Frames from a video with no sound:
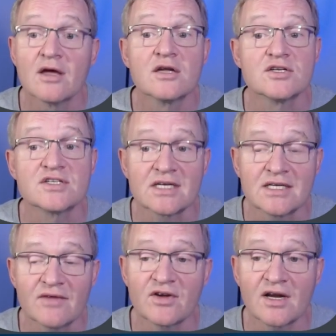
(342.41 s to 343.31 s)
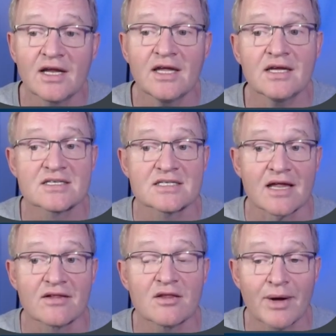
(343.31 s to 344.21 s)
to significantly
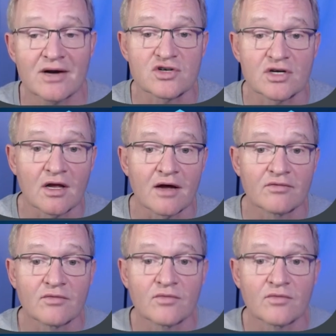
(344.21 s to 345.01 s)
extend the battery life.